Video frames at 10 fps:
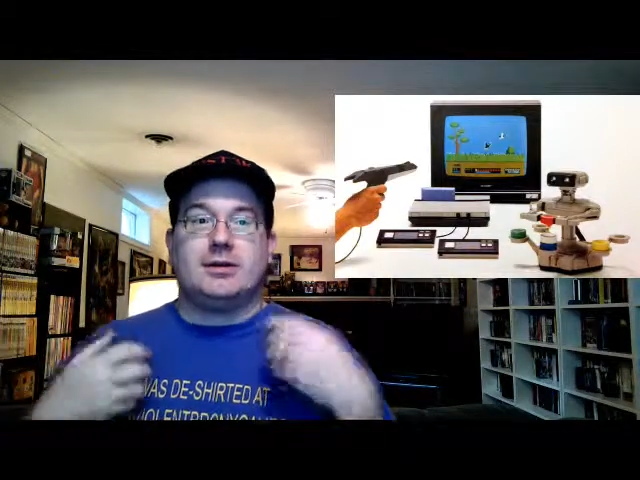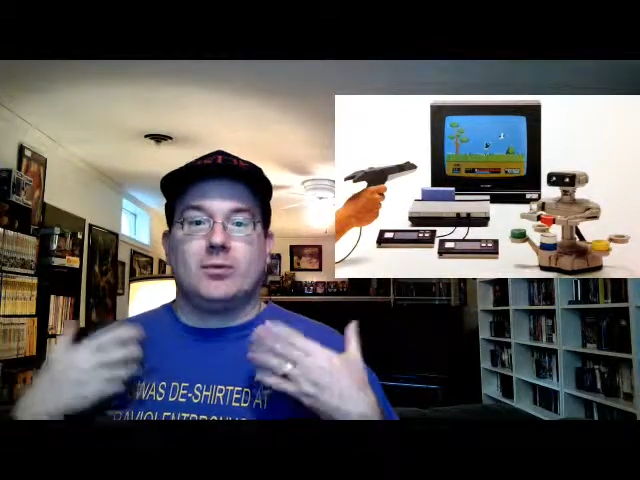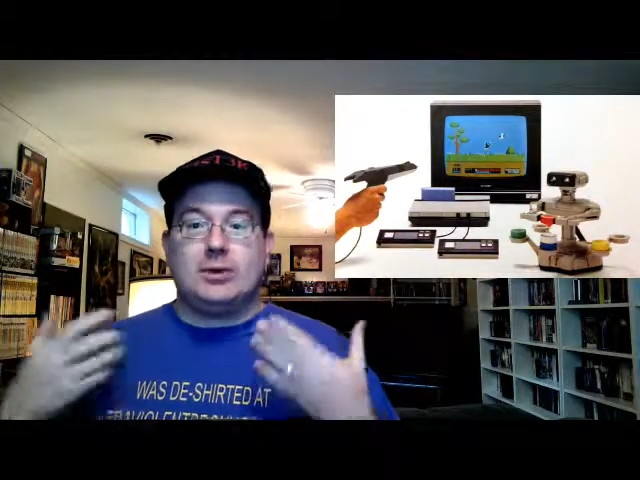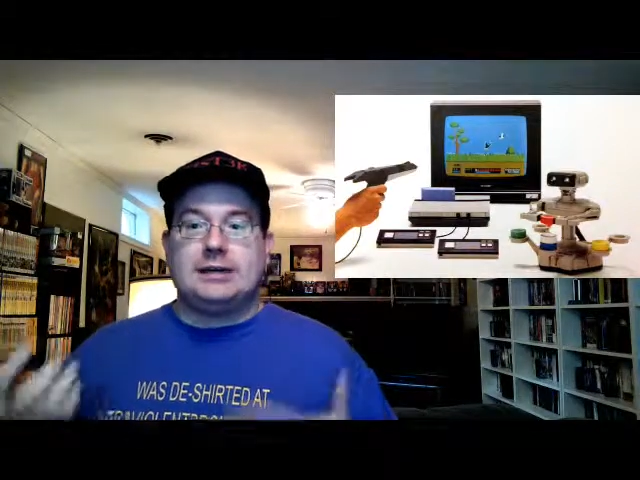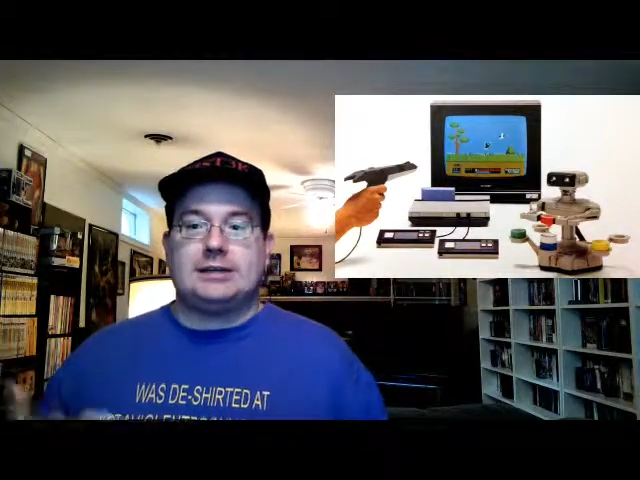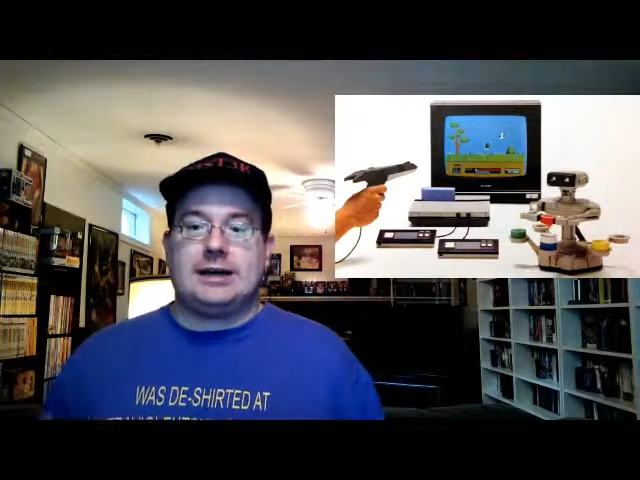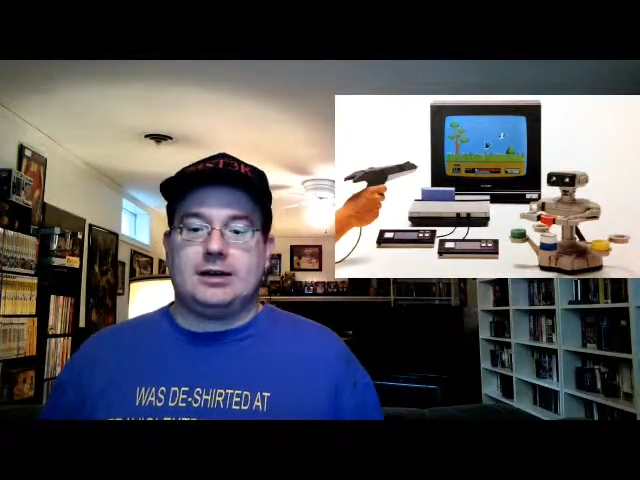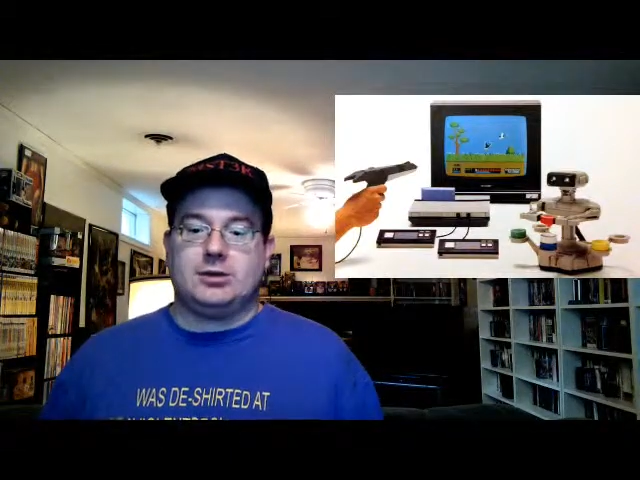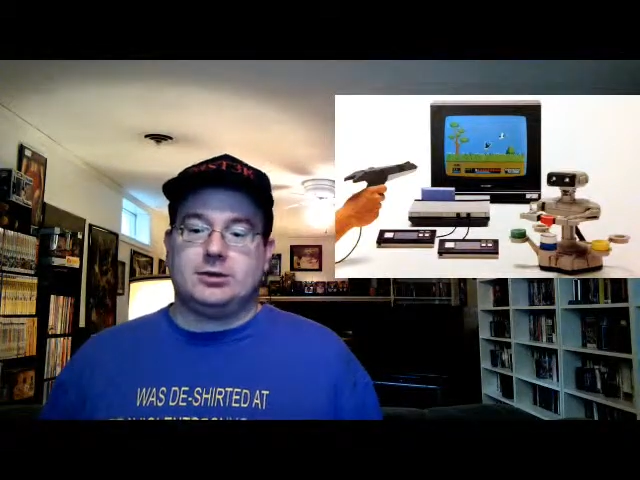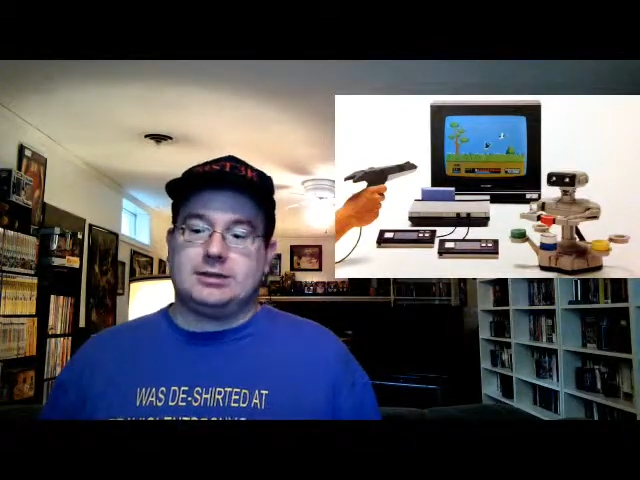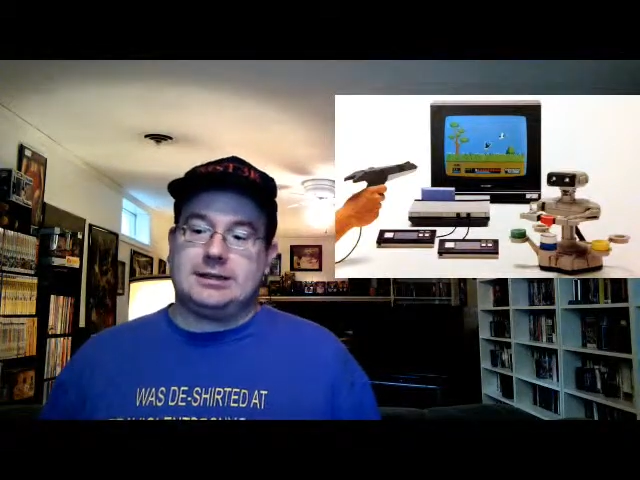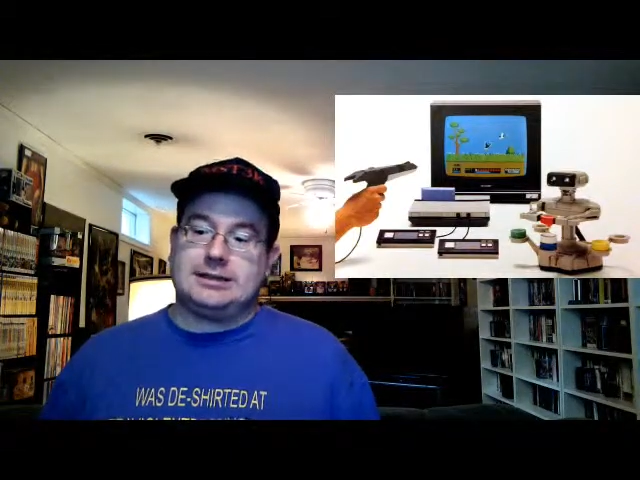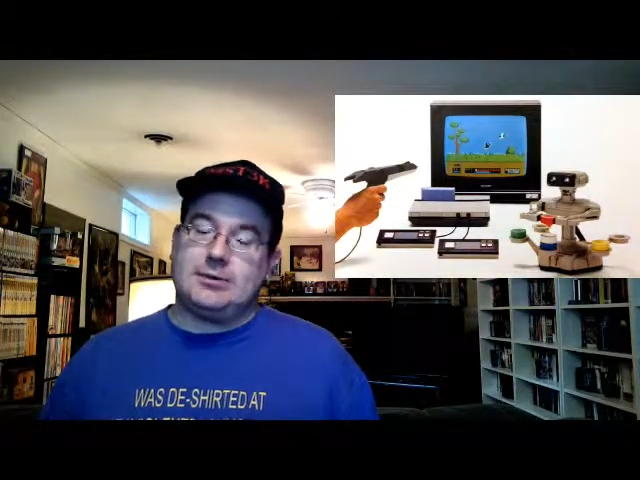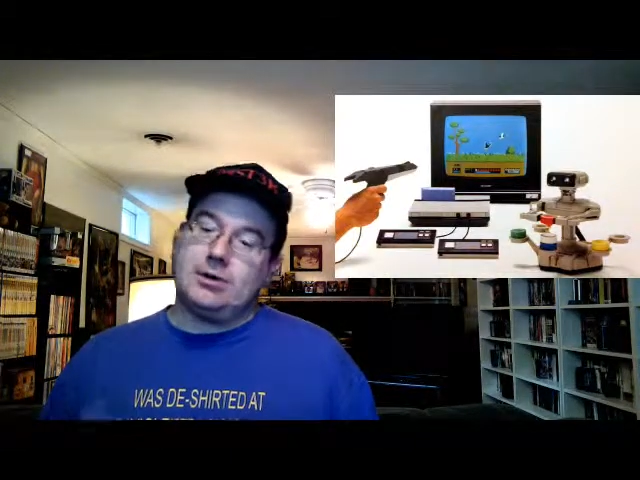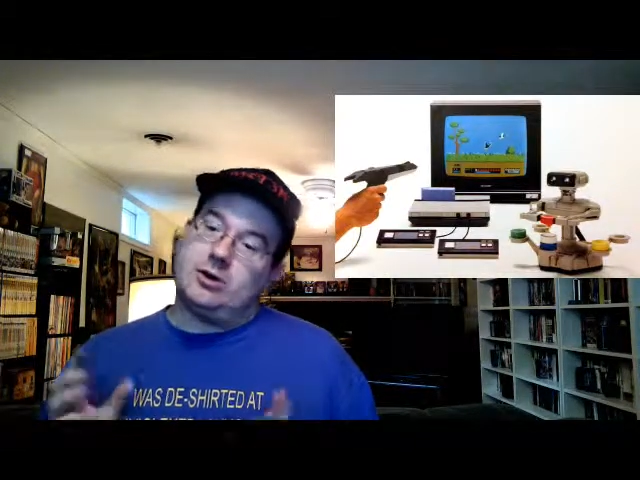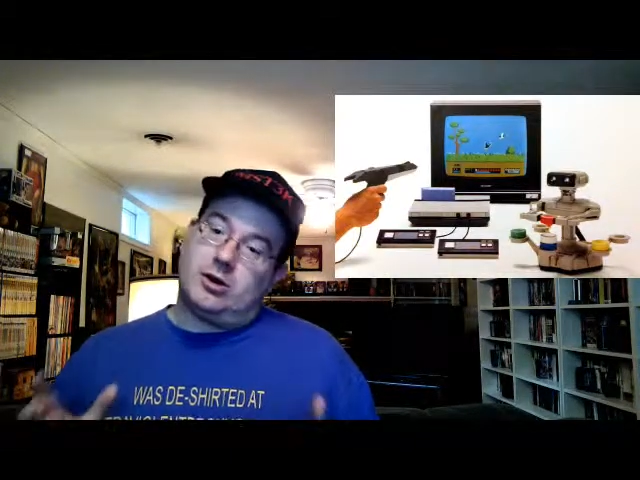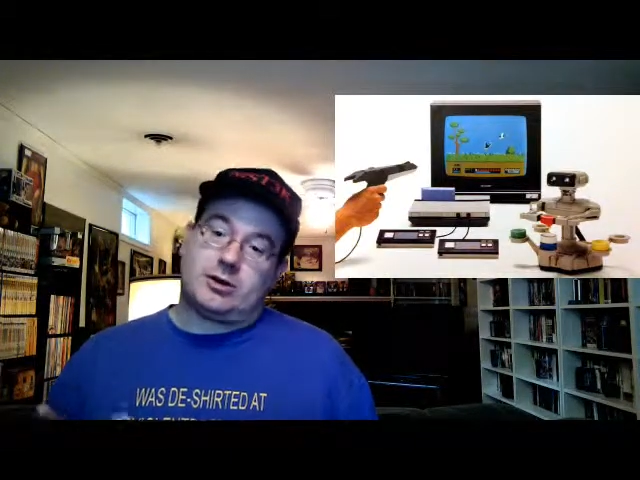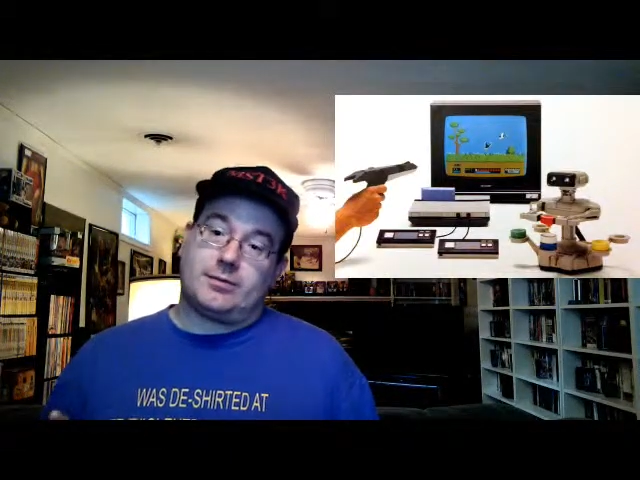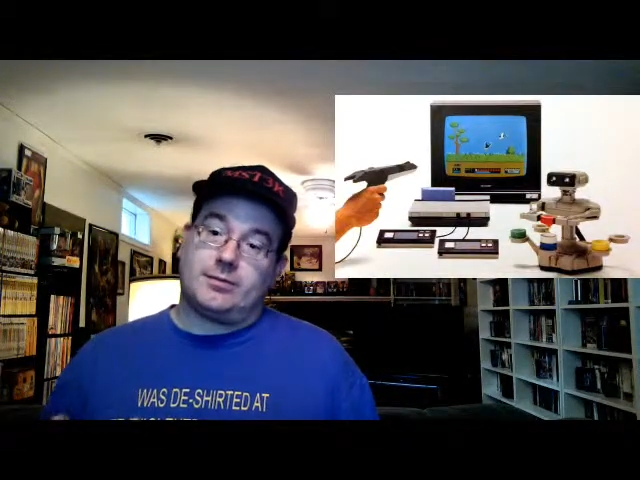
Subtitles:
retailers, they said, well, look,